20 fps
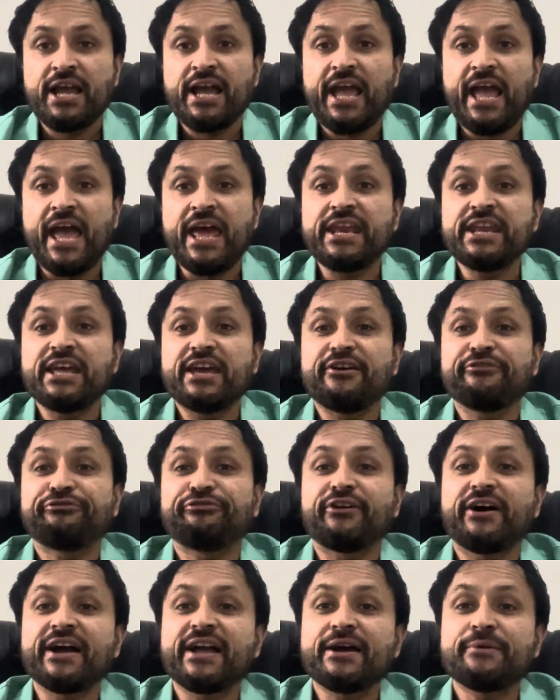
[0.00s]
And if
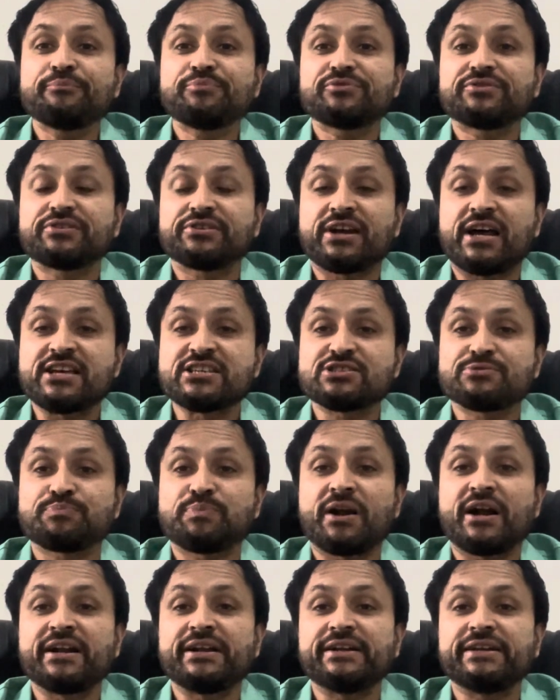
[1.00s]
I am
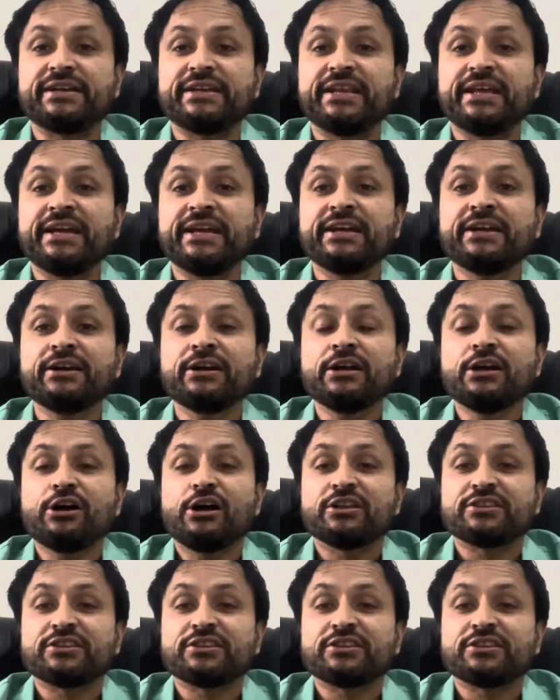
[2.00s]
transplanting